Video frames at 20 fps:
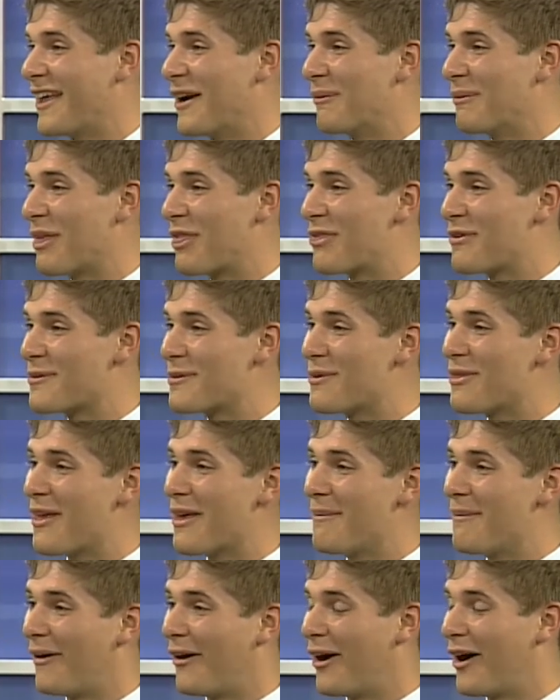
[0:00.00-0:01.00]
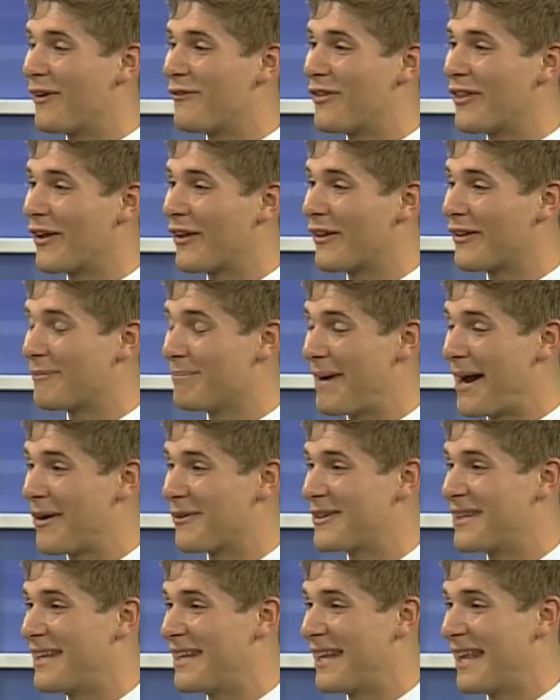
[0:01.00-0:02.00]
and we threw them off the
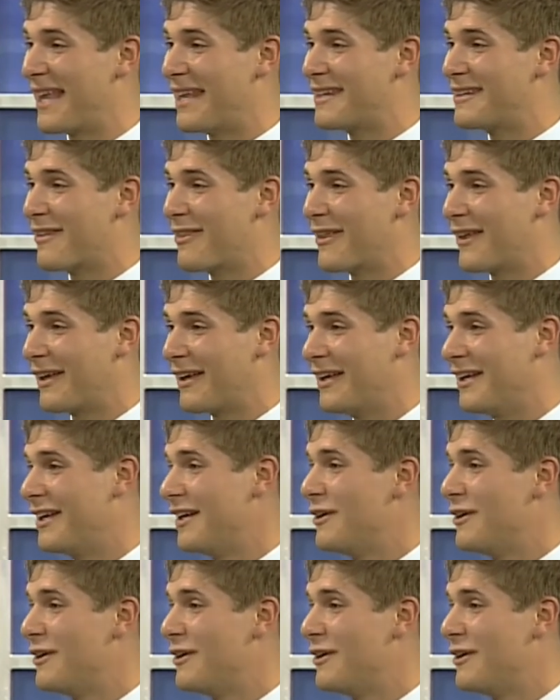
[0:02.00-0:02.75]
mountain into the